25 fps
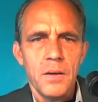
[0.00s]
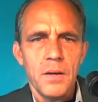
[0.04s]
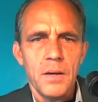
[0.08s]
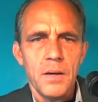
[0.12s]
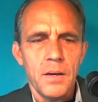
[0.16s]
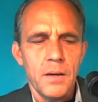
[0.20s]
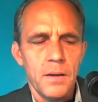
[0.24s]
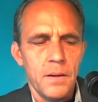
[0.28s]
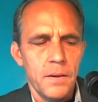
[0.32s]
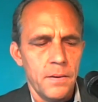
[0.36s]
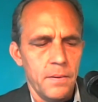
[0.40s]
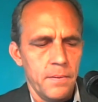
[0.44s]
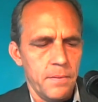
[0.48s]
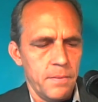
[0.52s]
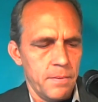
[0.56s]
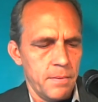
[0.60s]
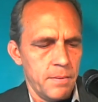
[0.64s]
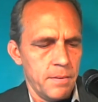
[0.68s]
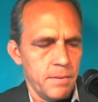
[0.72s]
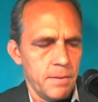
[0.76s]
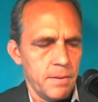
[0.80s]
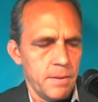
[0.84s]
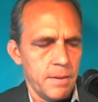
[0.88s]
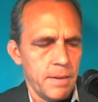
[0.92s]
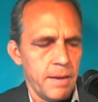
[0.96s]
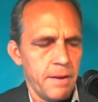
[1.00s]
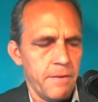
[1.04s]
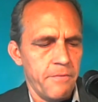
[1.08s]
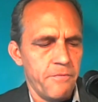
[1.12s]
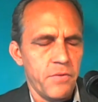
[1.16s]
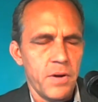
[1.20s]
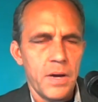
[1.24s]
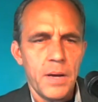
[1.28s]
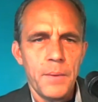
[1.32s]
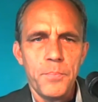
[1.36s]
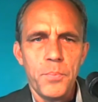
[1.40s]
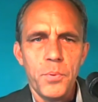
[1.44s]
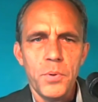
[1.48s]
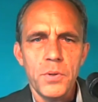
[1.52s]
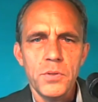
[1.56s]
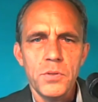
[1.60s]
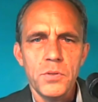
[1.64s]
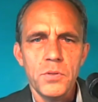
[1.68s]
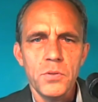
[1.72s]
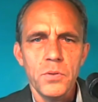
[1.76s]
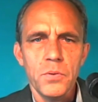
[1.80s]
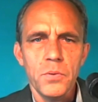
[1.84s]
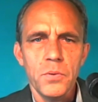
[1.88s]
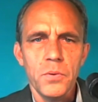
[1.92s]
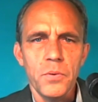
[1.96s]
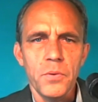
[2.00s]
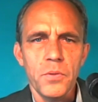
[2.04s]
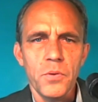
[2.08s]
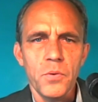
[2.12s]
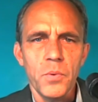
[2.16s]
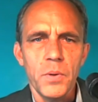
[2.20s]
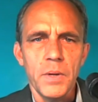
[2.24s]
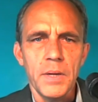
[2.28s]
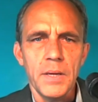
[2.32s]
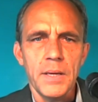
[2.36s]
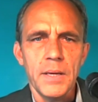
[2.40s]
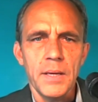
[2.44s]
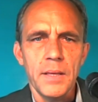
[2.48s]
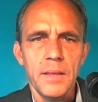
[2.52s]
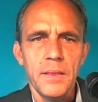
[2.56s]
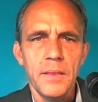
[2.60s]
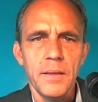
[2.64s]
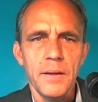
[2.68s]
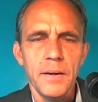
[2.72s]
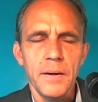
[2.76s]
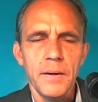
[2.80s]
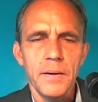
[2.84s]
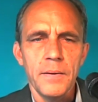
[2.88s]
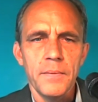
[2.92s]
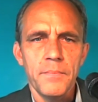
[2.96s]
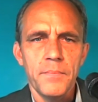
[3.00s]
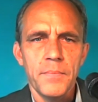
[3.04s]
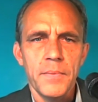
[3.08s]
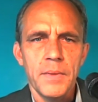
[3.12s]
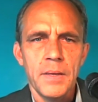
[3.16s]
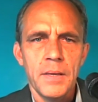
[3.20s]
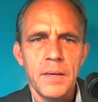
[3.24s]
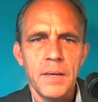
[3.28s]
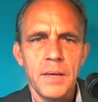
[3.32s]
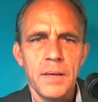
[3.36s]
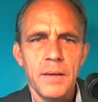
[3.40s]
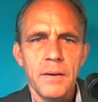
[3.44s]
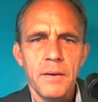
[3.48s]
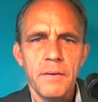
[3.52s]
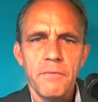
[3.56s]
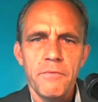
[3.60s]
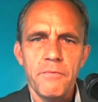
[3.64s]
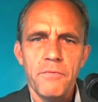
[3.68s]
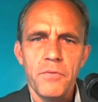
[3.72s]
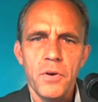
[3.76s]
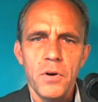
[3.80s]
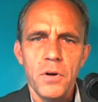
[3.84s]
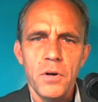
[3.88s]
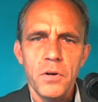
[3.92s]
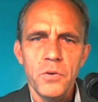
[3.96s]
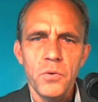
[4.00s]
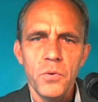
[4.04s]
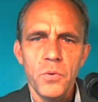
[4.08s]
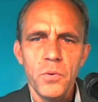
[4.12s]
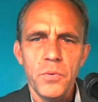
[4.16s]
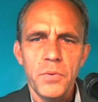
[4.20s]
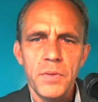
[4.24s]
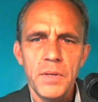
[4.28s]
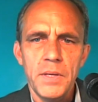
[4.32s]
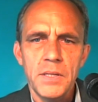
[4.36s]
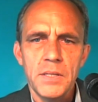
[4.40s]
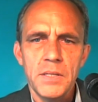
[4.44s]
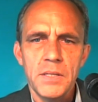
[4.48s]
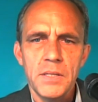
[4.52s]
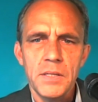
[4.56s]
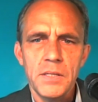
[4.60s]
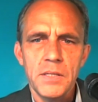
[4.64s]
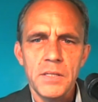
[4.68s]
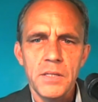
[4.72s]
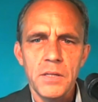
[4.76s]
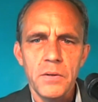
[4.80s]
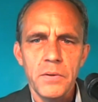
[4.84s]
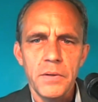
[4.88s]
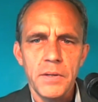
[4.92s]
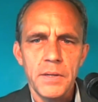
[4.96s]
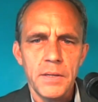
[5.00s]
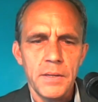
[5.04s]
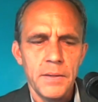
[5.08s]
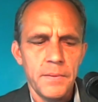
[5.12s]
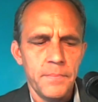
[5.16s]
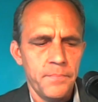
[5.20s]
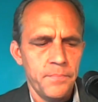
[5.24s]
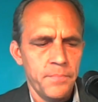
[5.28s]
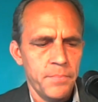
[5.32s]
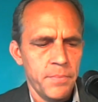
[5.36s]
uh, a 5.0 earthquake hit there, far northeast Syria,